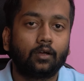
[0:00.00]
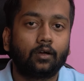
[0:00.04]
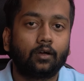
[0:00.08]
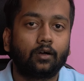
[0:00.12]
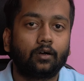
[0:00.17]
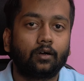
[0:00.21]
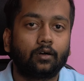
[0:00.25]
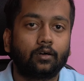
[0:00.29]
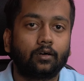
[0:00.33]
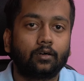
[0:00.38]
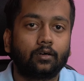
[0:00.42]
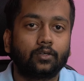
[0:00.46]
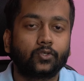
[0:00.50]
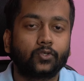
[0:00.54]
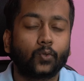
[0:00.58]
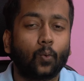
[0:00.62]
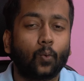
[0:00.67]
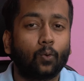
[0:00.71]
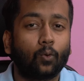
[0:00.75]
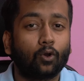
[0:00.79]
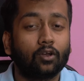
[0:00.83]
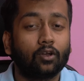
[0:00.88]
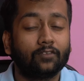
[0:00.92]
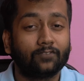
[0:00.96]
So
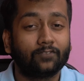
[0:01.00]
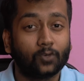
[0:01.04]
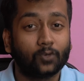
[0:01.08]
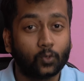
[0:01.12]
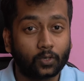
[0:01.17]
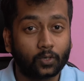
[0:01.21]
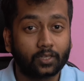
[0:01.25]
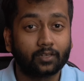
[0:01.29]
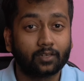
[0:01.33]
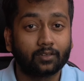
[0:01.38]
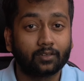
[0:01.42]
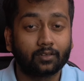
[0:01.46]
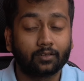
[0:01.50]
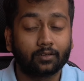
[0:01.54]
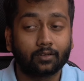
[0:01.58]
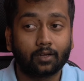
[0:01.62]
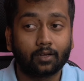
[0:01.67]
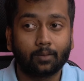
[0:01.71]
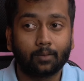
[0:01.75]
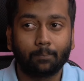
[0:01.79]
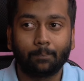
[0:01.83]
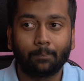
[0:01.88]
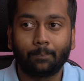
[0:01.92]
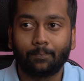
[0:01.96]
overall, if you're looking
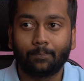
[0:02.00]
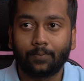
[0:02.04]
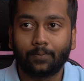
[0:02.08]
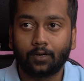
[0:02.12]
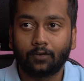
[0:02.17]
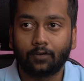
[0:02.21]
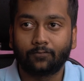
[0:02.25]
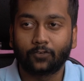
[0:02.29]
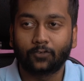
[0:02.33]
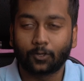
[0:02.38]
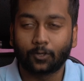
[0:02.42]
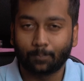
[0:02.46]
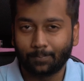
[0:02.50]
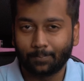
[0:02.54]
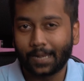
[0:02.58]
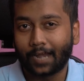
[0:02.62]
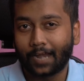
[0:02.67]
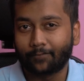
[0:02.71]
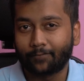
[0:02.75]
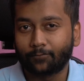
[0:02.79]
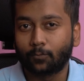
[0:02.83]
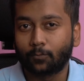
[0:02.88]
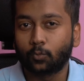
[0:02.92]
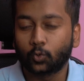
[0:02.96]
for a
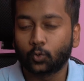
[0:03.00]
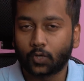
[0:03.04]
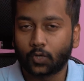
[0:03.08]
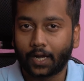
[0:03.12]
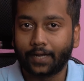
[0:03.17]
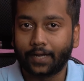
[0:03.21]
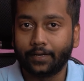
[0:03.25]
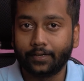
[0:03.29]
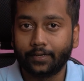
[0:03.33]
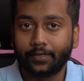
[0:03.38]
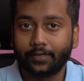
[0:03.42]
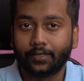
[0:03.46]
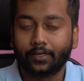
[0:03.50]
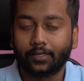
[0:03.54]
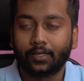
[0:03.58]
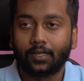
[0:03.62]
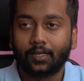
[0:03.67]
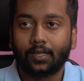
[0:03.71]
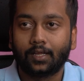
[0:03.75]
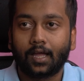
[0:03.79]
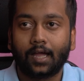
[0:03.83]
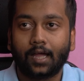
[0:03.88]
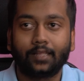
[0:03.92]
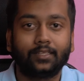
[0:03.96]
platform to write,
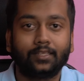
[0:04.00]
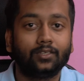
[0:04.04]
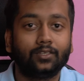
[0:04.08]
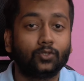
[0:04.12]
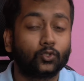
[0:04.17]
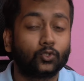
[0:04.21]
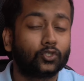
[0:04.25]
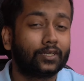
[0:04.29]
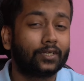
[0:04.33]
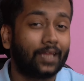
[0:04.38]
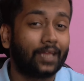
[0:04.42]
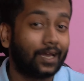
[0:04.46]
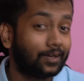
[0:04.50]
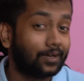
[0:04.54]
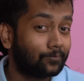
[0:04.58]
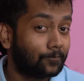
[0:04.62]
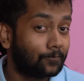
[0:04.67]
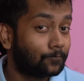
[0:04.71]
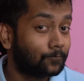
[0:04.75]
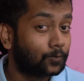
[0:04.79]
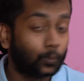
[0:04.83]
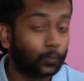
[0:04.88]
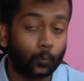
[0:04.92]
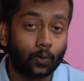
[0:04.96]
I think you should get away
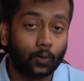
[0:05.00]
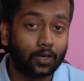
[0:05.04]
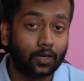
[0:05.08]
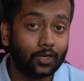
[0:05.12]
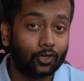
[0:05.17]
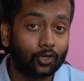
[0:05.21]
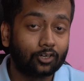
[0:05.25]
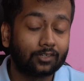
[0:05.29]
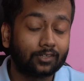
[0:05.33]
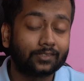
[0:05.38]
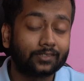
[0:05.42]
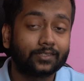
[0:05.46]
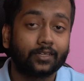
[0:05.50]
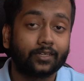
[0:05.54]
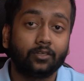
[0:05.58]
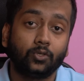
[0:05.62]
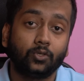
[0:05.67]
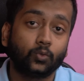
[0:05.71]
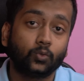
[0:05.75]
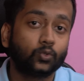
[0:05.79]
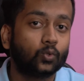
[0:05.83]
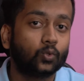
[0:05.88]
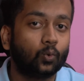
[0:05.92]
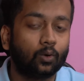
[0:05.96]
with Word docs and
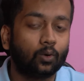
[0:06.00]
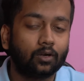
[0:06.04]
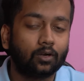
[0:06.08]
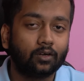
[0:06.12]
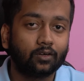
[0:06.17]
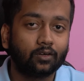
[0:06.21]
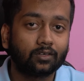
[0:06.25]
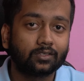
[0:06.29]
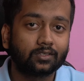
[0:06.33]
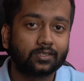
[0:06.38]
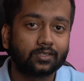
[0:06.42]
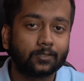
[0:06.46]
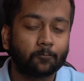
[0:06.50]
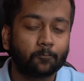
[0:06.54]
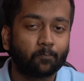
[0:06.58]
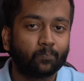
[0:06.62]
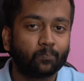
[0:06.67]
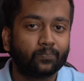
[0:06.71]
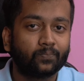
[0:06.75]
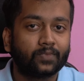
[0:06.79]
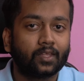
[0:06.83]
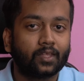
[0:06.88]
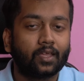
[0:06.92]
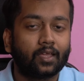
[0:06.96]
use Google Docs.
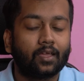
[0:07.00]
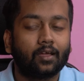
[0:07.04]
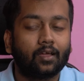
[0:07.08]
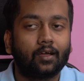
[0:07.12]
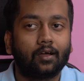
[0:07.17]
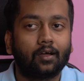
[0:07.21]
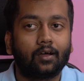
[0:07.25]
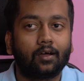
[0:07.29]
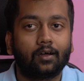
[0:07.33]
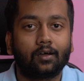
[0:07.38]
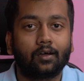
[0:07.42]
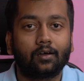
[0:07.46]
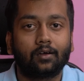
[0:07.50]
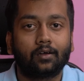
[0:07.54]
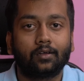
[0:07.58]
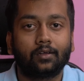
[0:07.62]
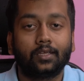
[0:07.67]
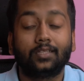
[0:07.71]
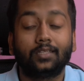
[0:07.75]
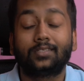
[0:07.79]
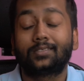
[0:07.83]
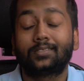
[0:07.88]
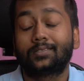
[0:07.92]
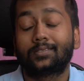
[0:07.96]

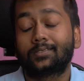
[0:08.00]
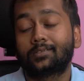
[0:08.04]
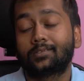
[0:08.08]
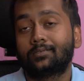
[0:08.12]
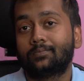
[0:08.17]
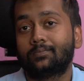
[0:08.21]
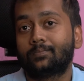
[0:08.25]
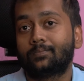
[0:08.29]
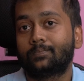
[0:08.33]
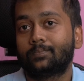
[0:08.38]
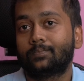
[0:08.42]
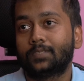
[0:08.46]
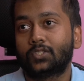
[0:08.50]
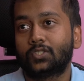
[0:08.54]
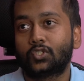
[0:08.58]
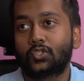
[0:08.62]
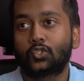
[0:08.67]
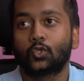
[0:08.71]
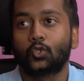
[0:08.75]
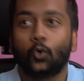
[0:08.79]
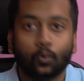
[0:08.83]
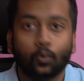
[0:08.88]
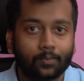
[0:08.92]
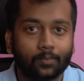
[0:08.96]
It's
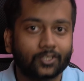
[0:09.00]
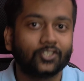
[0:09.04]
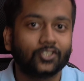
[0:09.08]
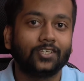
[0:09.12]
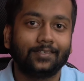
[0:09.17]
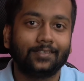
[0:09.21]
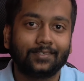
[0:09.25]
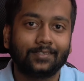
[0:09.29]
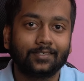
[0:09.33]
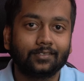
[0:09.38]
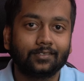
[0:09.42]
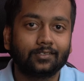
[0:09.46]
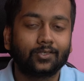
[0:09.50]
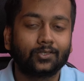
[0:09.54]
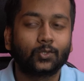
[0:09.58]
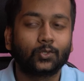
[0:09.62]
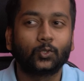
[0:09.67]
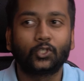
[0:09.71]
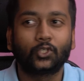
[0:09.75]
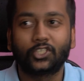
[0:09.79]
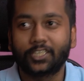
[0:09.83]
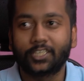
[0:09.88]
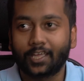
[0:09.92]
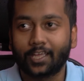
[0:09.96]
so much easier to
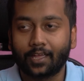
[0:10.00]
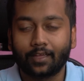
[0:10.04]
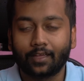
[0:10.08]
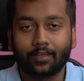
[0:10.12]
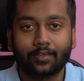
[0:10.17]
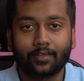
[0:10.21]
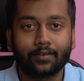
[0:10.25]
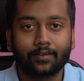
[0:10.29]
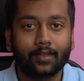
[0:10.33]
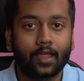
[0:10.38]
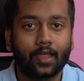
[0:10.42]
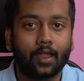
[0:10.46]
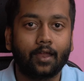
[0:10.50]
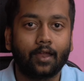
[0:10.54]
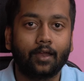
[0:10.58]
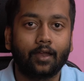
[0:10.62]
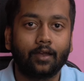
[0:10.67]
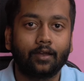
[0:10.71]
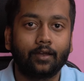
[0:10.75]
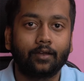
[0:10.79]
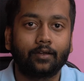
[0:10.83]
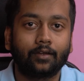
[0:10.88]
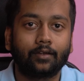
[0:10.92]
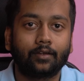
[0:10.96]
share
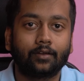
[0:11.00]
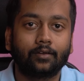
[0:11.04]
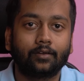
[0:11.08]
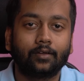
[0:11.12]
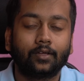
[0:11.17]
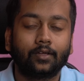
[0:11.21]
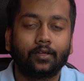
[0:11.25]
and